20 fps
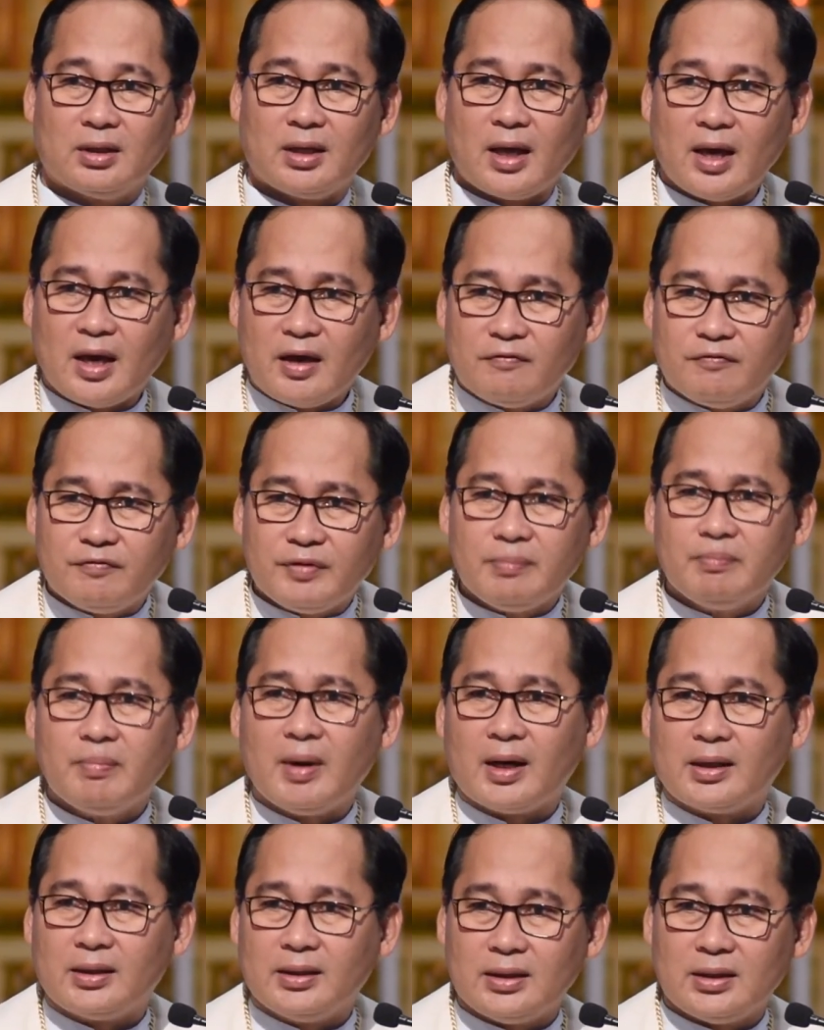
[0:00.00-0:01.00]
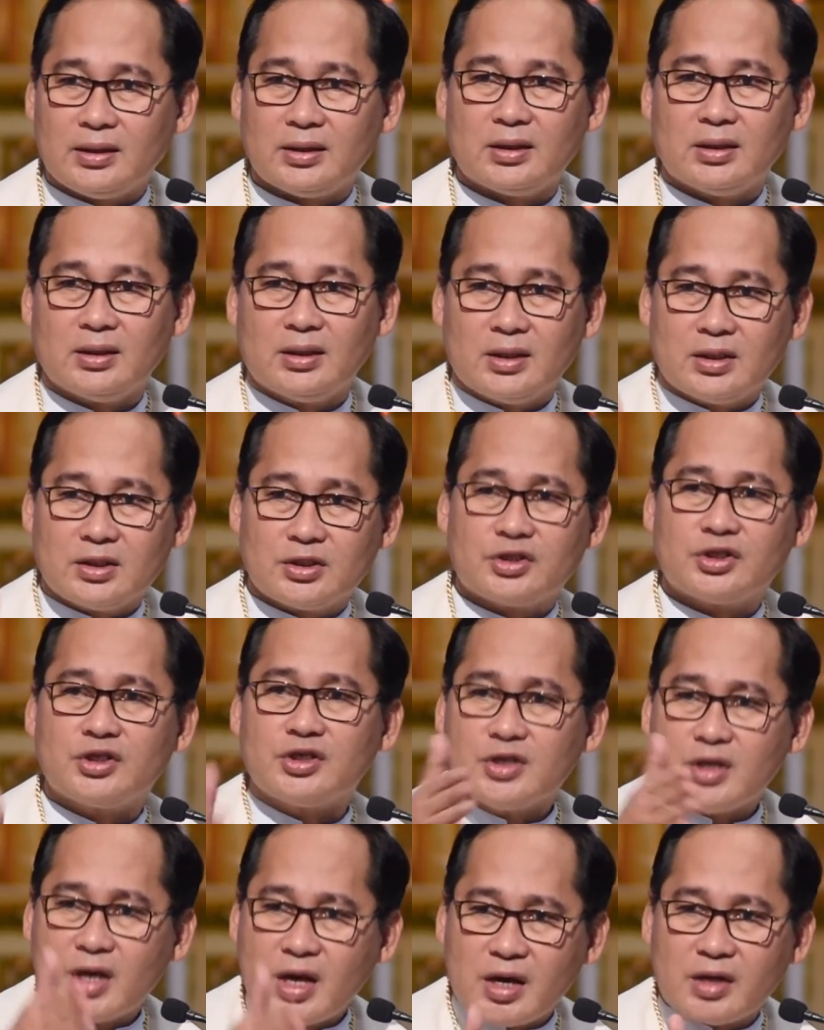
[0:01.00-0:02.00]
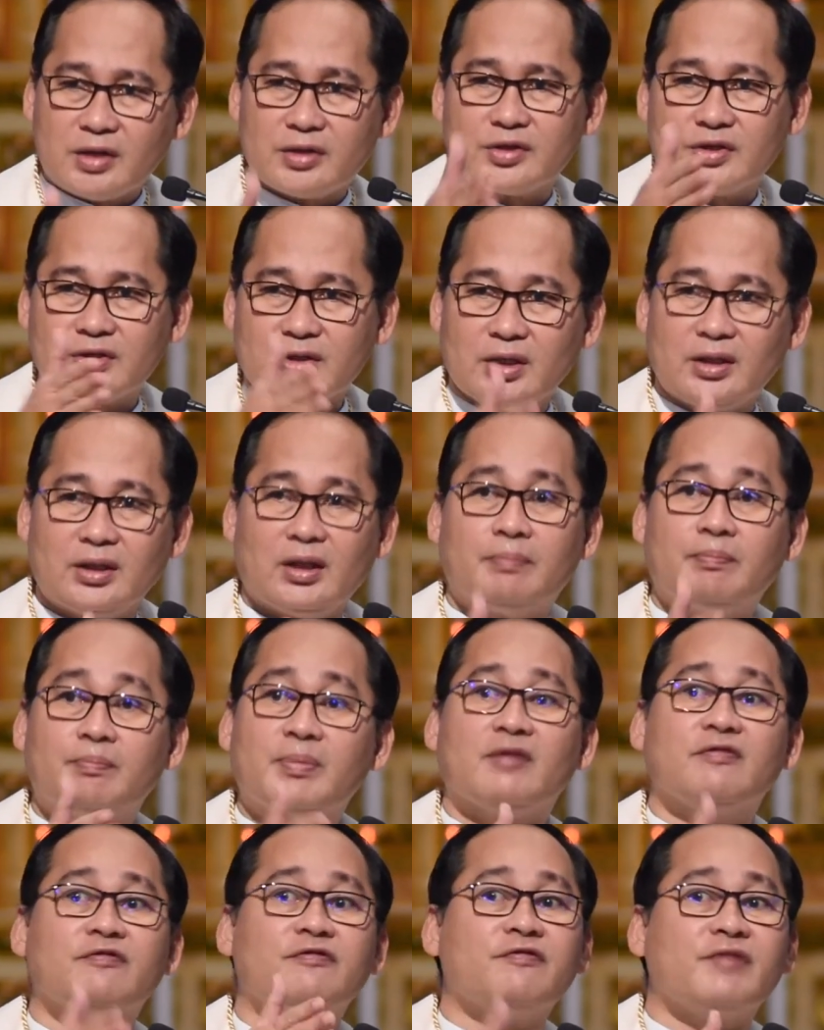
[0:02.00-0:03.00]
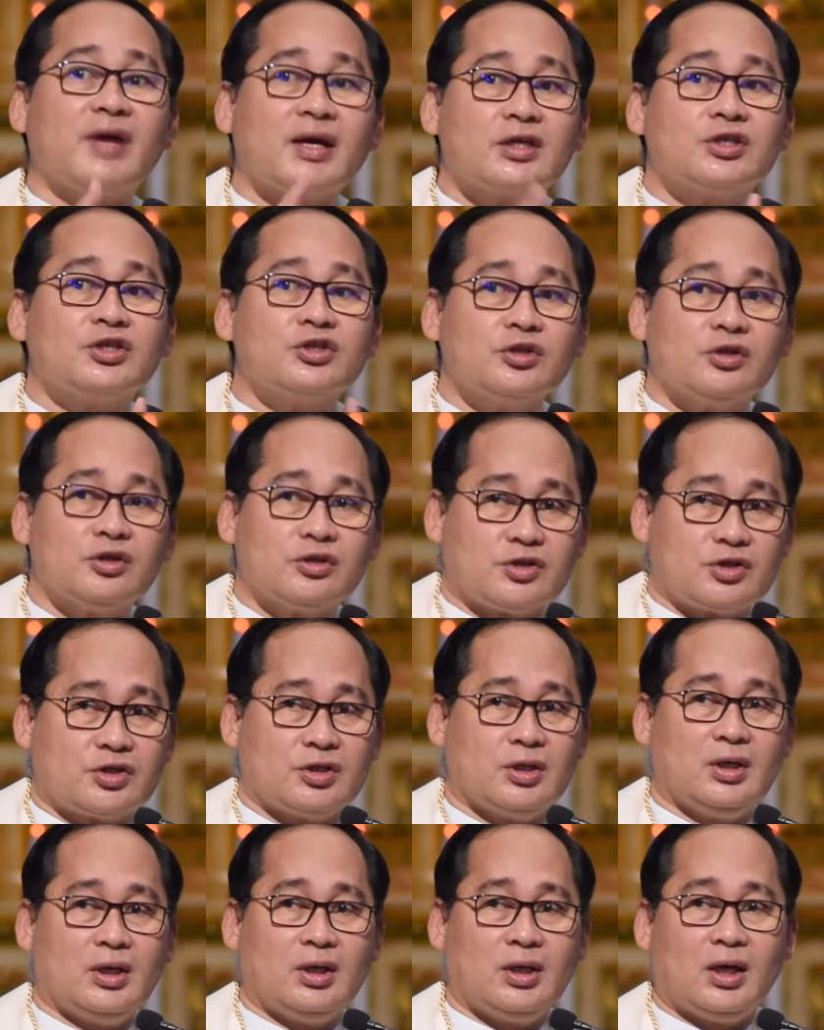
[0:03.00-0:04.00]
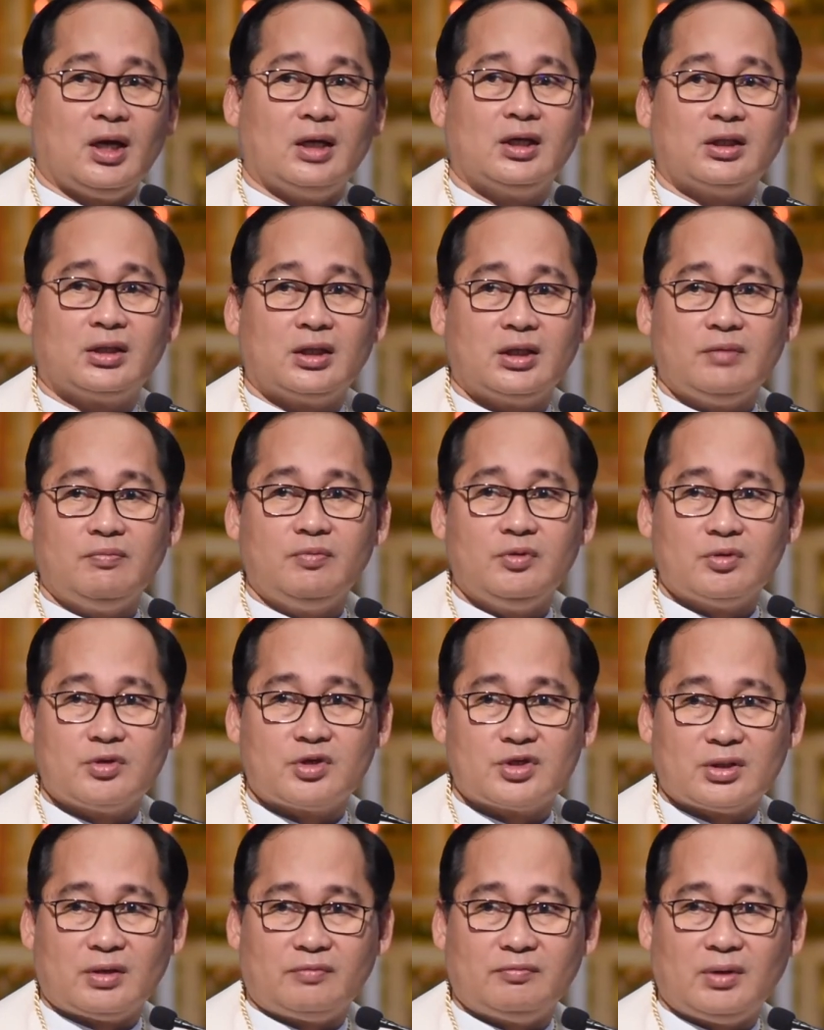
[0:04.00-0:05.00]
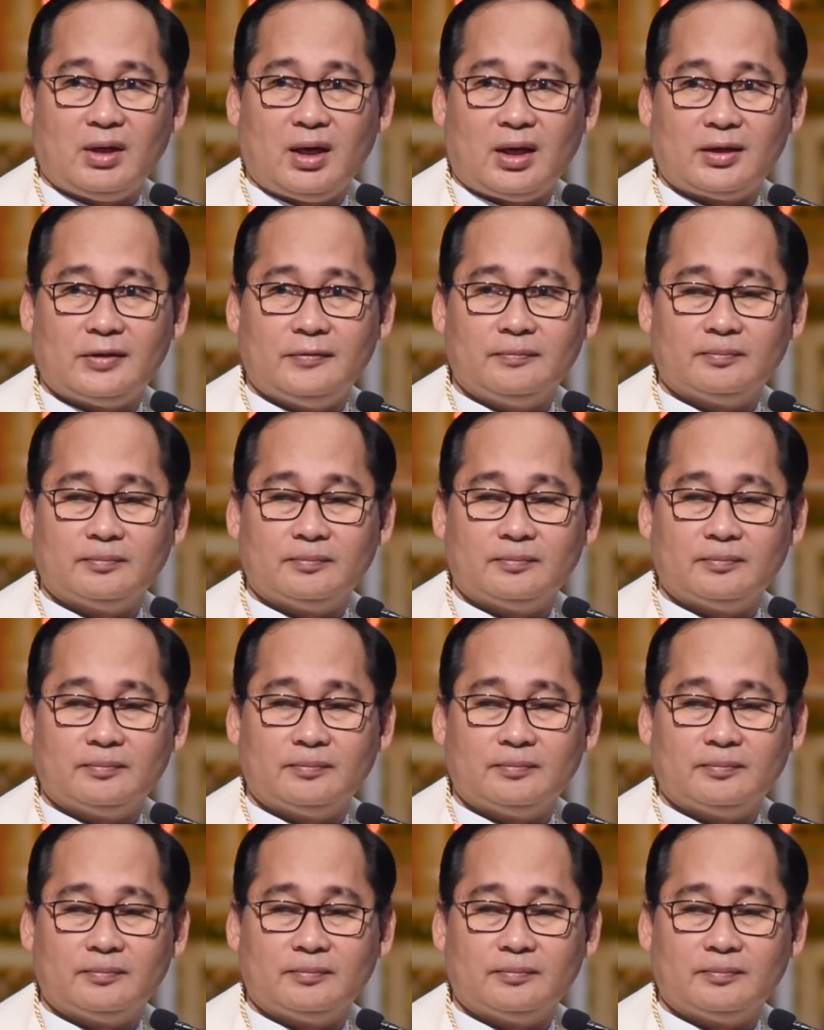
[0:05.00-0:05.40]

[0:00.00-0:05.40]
Everybody shares in the perfections and attributes of God.